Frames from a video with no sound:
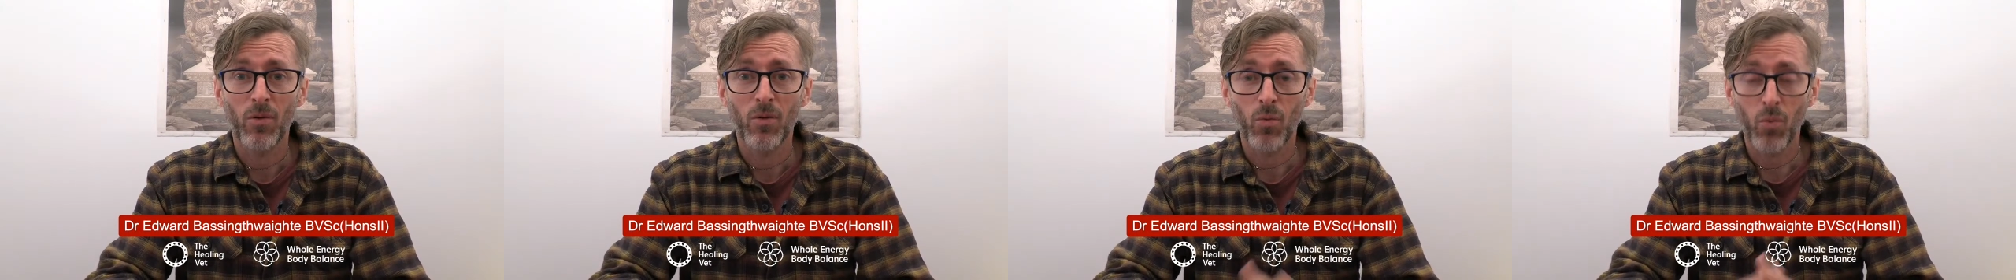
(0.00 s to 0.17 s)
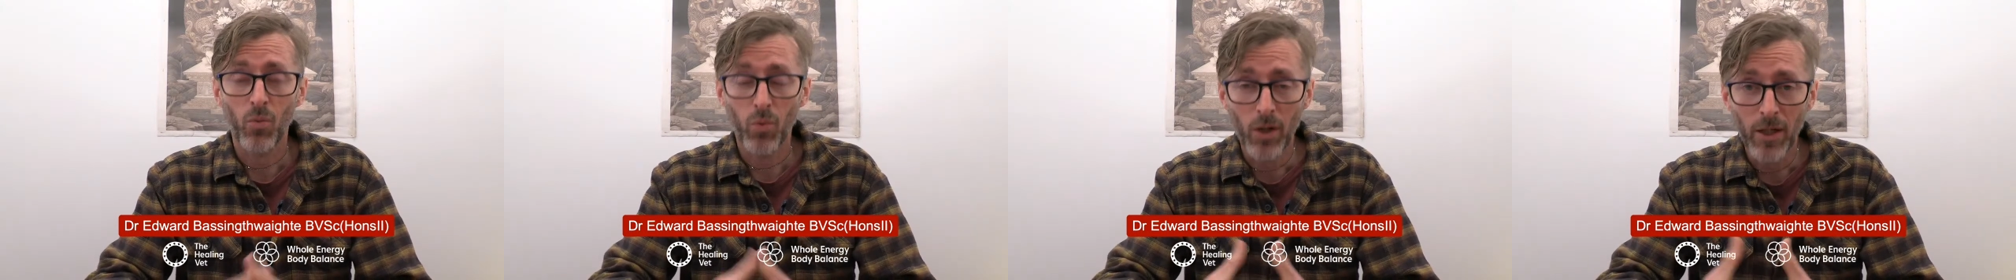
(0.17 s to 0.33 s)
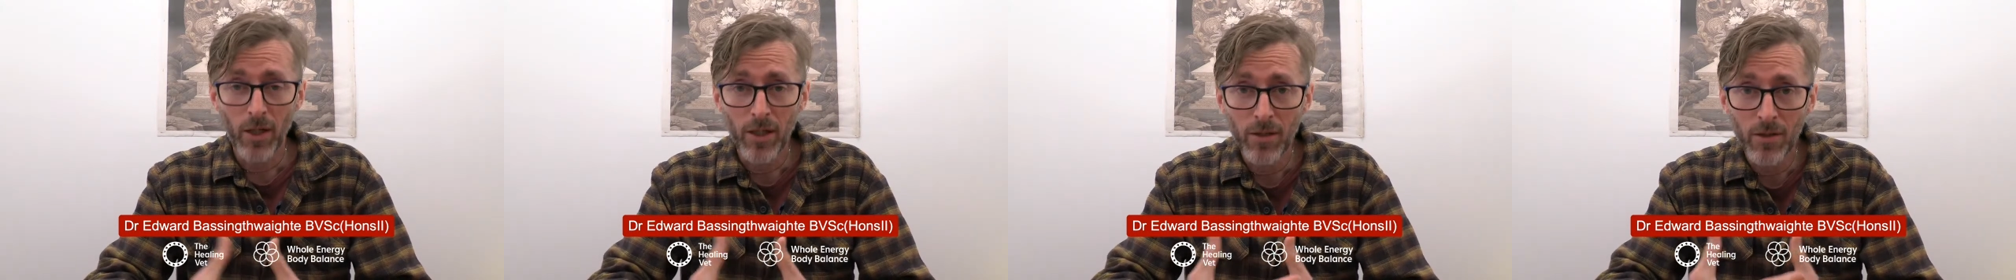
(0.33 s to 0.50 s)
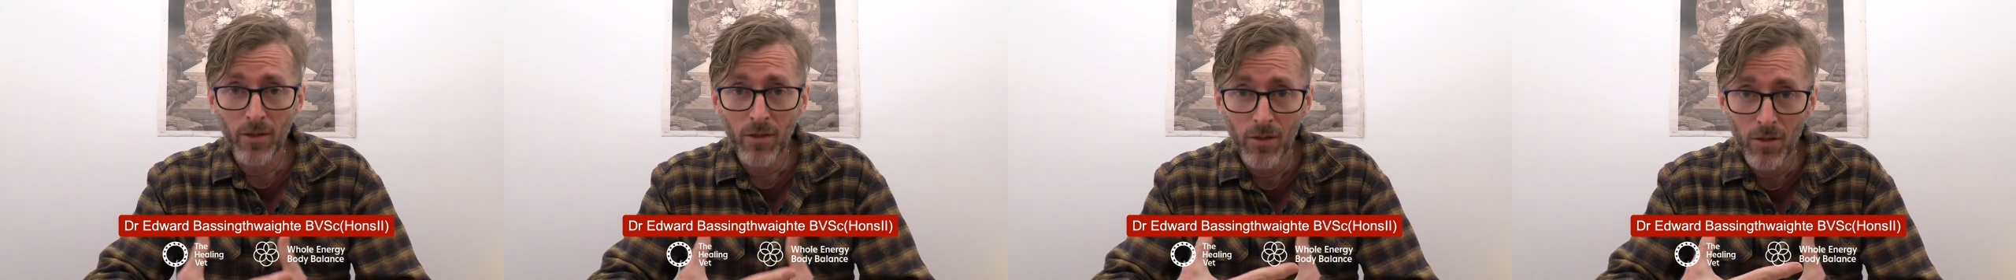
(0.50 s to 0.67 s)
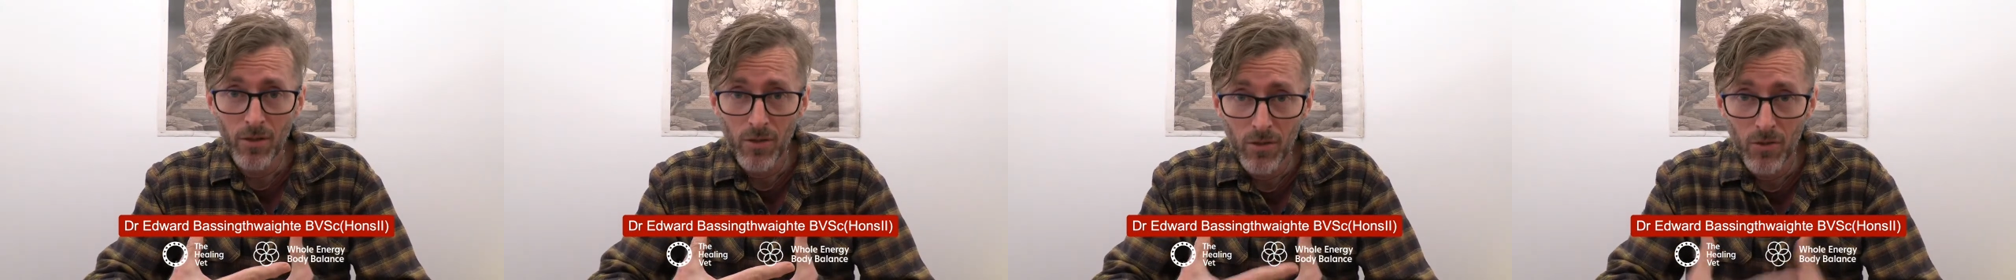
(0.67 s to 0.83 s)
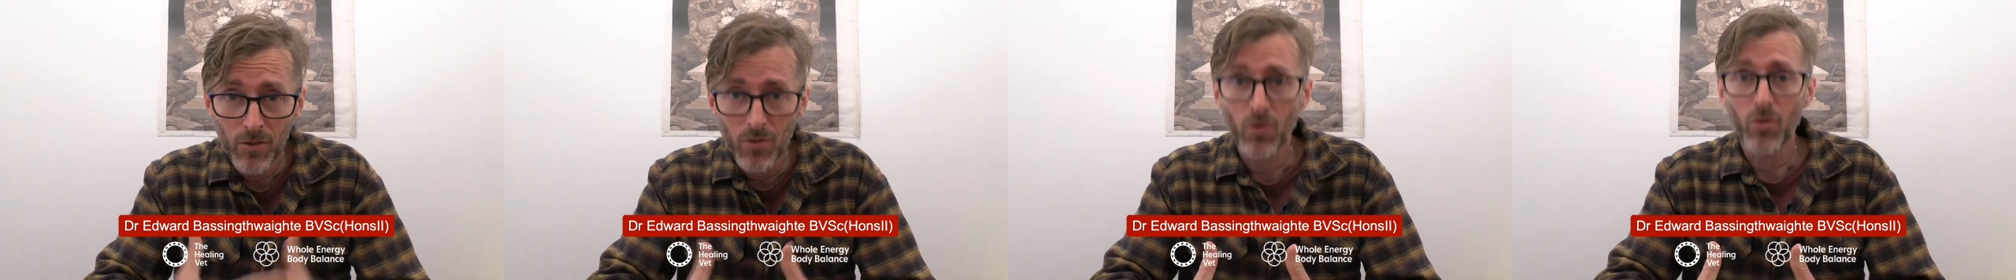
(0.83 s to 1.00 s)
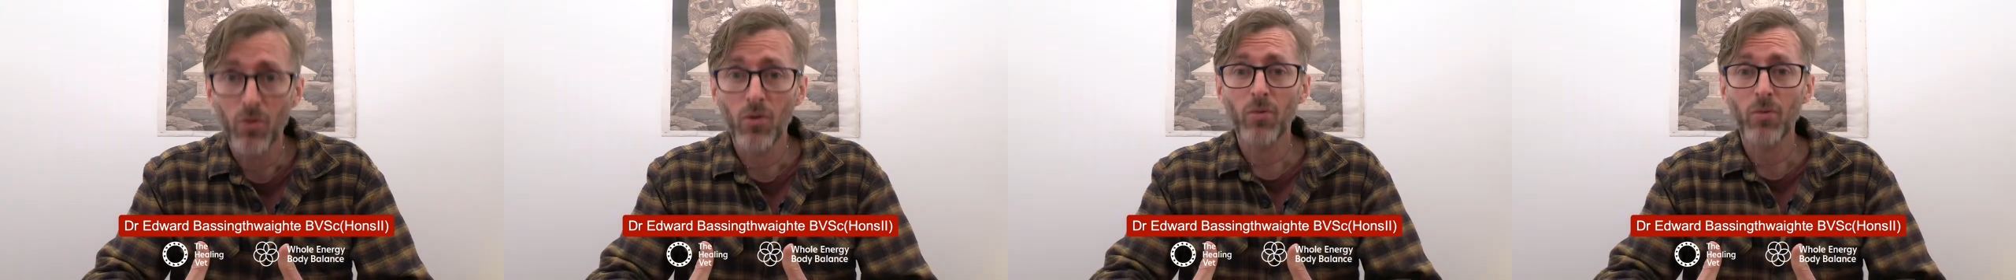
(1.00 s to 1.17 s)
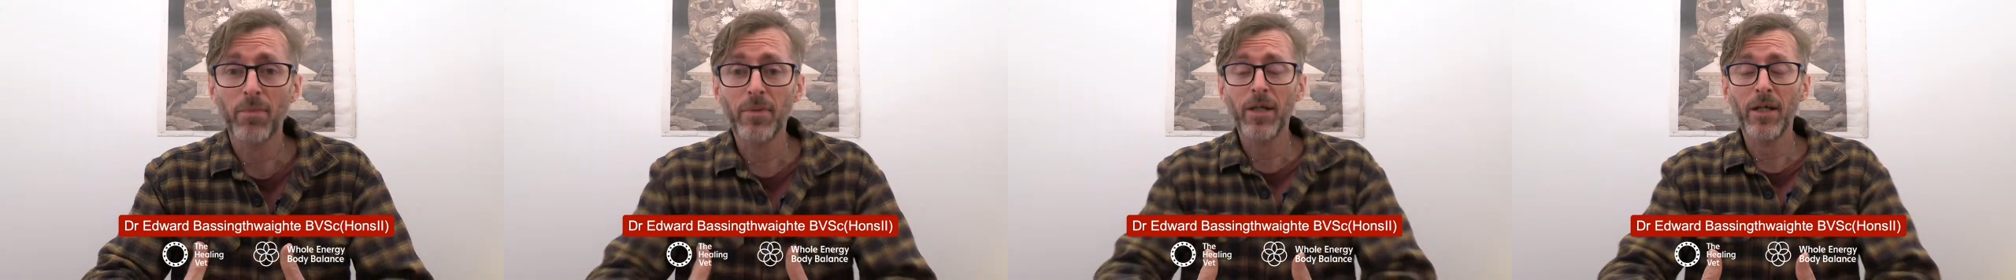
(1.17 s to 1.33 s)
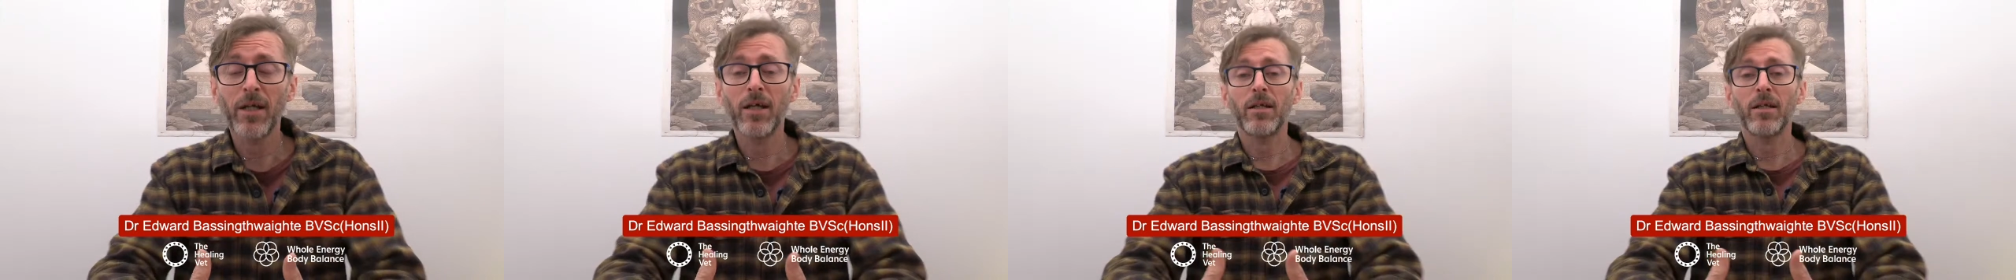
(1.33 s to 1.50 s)
when
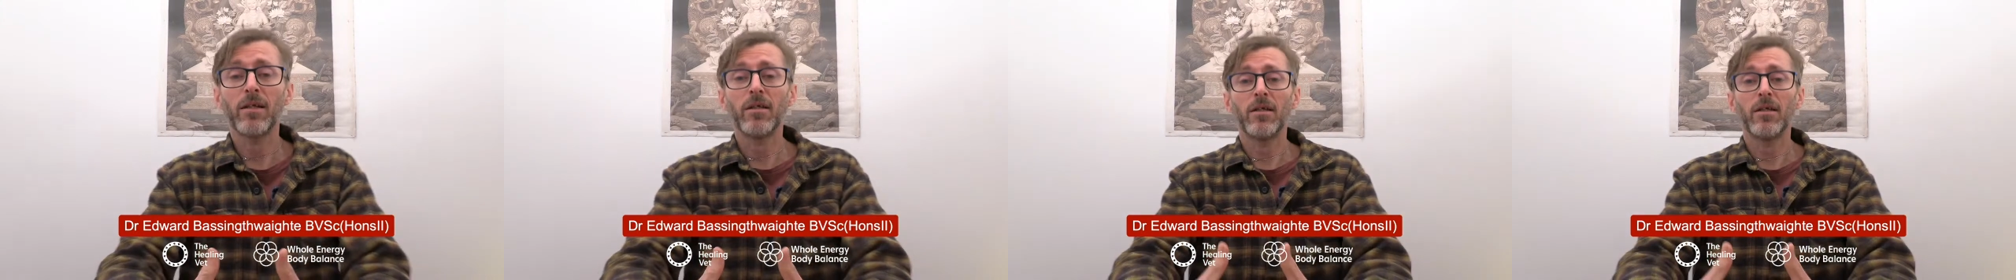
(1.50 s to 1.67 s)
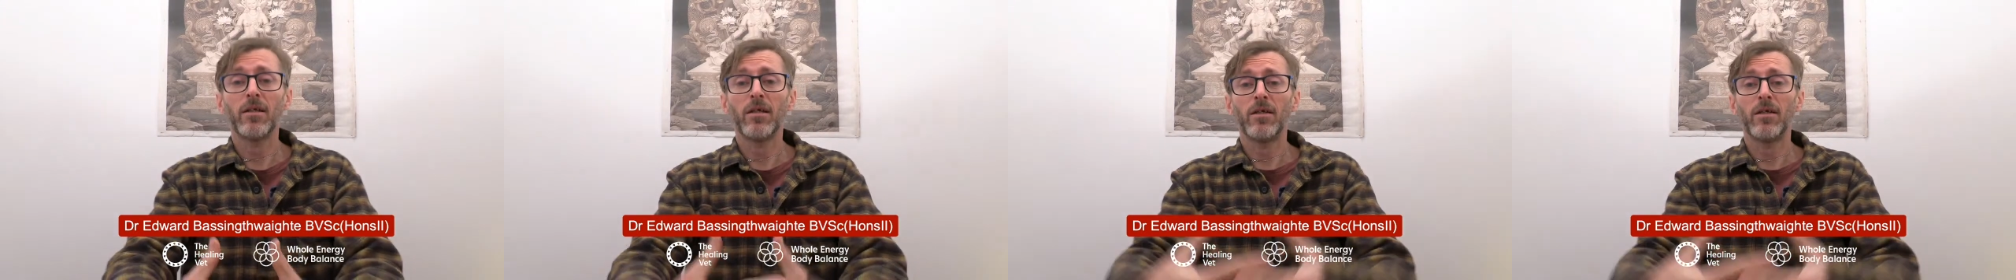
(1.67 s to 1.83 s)
your pet